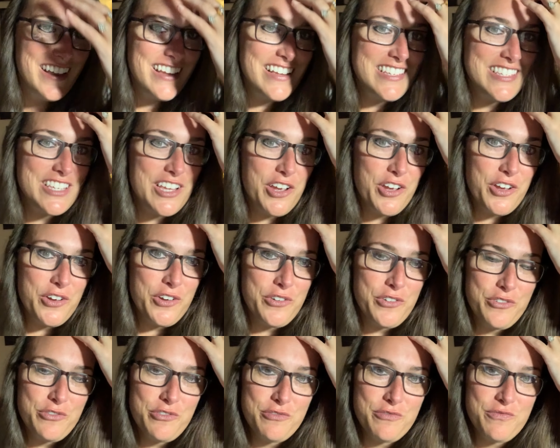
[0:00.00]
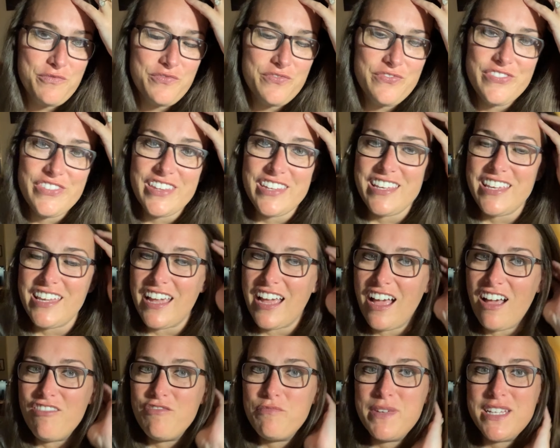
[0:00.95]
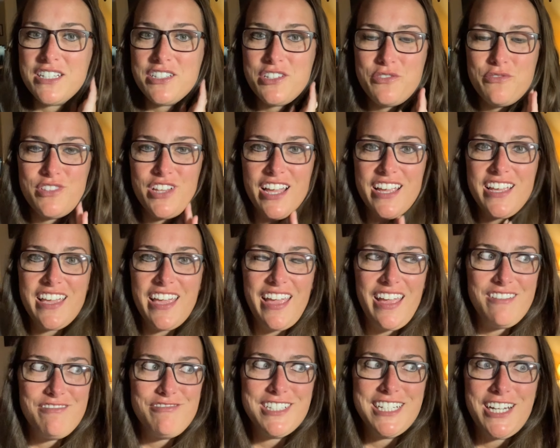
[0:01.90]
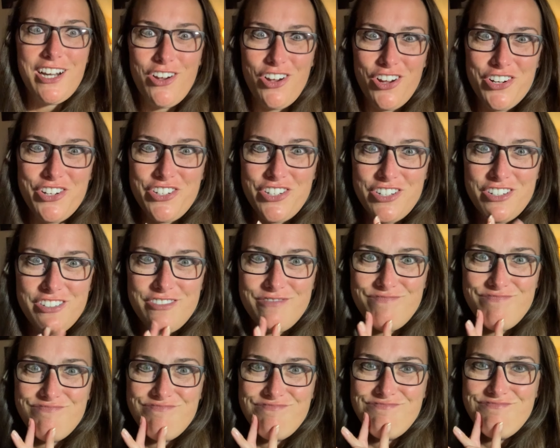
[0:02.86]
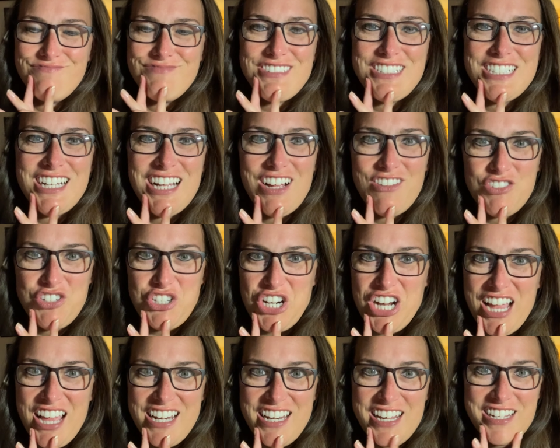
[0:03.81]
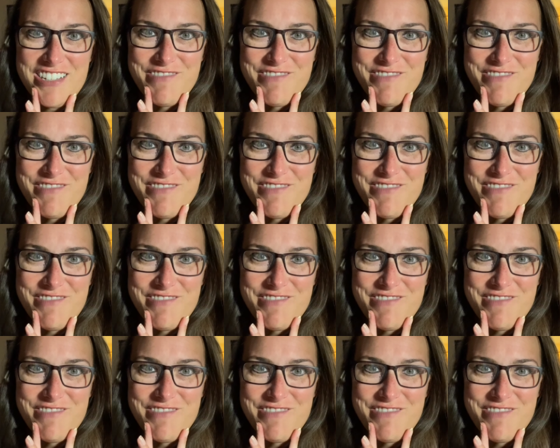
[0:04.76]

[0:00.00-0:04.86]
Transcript: so yeah, I've been to like every doctor. I've tried